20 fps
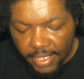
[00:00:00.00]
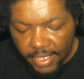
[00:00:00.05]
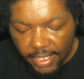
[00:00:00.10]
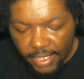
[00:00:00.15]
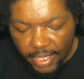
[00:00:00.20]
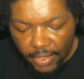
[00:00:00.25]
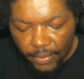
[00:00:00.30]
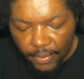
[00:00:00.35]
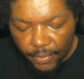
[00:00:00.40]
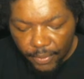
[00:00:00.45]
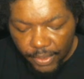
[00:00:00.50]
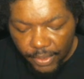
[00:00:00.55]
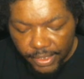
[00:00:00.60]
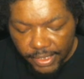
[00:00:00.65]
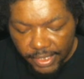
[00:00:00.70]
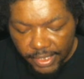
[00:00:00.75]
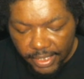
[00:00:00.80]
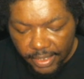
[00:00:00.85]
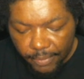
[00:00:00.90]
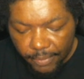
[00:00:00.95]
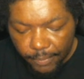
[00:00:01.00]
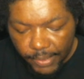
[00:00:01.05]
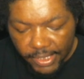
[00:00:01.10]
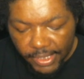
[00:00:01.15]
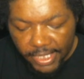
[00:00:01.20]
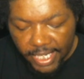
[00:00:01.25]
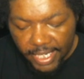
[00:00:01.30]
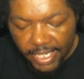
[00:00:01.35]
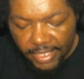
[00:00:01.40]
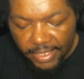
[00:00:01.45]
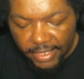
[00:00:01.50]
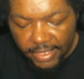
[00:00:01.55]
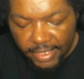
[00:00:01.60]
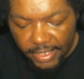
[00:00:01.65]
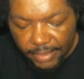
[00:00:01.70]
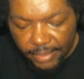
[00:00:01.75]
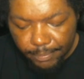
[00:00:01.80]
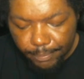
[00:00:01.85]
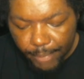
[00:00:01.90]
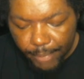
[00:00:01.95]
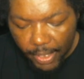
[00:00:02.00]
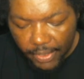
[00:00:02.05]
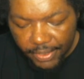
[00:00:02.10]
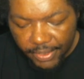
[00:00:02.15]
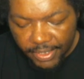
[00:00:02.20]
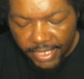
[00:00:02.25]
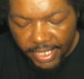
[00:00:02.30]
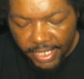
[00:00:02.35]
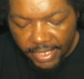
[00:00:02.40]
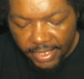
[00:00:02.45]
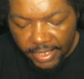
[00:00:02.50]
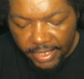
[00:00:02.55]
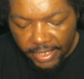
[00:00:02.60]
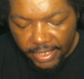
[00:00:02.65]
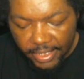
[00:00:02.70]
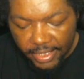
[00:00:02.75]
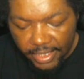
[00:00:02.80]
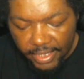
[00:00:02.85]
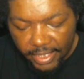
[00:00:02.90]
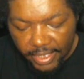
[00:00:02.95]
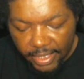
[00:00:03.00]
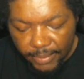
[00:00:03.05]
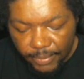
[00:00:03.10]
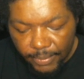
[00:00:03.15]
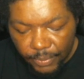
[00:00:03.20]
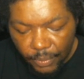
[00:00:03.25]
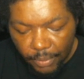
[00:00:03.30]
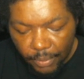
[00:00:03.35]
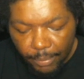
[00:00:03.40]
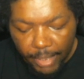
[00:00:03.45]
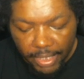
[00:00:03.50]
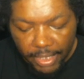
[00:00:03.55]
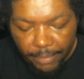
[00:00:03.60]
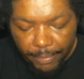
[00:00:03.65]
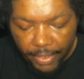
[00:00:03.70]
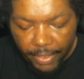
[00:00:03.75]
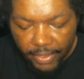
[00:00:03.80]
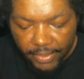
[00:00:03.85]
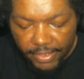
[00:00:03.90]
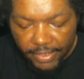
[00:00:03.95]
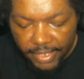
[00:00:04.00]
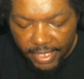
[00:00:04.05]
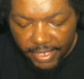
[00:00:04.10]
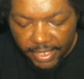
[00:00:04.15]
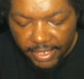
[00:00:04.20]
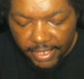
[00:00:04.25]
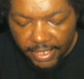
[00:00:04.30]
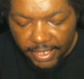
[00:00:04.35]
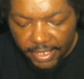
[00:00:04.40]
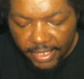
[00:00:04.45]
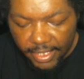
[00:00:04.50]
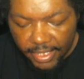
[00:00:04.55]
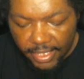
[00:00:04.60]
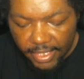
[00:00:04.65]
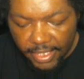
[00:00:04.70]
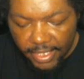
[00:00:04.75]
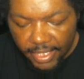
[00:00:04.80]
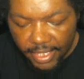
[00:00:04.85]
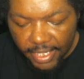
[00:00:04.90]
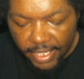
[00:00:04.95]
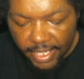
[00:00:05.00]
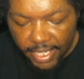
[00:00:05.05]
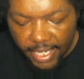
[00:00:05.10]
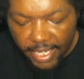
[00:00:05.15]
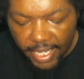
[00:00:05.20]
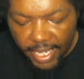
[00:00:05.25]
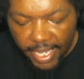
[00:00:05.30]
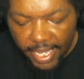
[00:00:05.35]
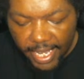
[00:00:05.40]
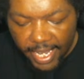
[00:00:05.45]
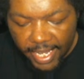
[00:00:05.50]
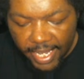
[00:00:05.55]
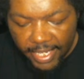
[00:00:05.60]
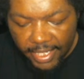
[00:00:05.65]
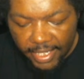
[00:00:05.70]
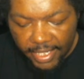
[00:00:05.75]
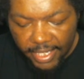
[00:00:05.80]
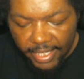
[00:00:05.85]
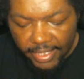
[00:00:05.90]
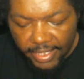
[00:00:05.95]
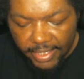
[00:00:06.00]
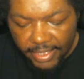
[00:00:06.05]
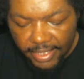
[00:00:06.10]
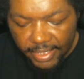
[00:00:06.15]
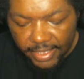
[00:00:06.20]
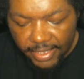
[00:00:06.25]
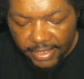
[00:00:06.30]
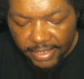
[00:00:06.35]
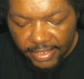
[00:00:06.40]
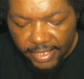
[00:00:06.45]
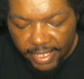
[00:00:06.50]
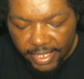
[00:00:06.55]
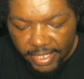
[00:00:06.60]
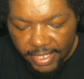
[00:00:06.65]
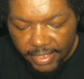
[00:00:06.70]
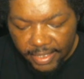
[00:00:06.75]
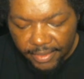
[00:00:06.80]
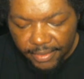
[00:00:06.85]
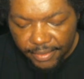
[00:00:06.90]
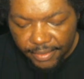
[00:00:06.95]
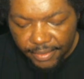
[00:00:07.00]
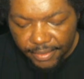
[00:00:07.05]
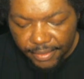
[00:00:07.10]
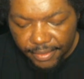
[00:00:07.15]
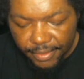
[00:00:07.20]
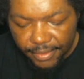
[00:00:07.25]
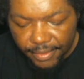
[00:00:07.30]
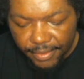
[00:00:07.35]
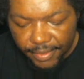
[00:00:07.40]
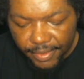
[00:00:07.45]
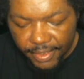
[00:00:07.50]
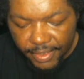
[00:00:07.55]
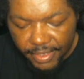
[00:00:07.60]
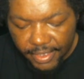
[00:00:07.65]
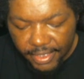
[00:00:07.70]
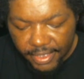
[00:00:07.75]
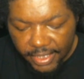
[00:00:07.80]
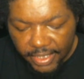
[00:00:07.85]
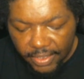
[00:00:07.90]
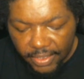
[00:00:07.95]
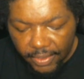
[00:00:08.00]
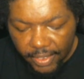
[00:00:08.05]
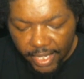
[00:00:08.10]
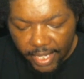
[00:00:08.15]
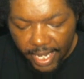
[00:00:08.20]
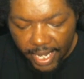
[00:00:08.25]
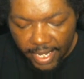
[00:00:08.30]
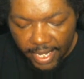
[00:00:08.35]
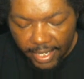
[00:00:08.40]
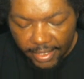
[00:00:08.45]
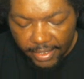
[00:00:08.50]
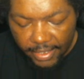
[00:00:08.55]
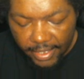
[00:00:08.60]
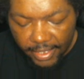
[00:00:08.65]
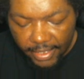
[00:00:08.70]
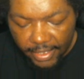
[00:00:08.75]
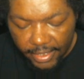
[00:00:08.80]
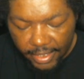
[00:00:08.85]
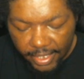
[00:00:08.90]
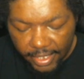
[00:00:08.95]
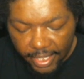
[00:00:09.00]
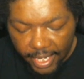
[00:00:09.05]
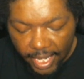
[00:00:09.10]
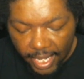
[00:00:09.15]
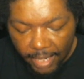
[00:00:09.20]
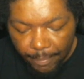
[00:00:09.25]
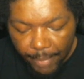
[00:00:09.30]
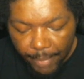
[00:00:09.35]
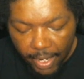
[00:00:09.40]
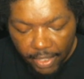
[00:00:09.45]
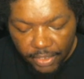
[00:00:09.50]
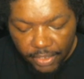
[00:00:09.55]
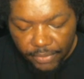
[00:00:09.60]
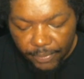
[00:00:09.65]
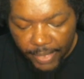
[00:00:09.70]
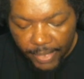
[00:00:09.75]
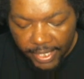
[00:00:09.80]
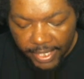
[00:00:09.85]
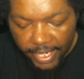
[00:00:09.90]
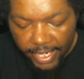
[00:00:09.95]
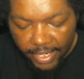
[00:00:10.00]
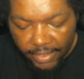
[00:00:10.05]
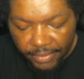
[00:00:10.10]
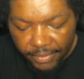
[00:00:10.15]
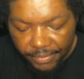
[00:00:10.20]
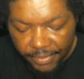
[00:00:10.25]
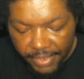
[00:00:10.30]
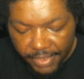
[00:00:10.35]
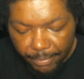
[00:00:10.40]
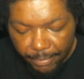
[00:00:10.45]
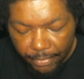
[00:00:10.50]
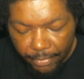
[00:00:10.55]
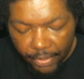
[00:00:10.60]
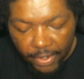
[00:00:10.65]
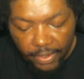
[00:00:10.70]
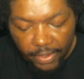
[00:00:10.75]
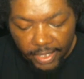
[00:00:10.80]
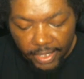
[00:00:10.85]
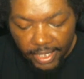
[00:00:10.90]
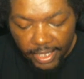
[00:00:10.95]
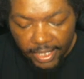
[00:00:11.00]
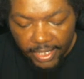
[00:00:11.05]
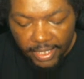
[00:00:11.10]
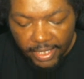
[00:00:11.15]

Now, of course, once again, his powers again absorbed by the Parasite, and like he's out of powers right now temporarily.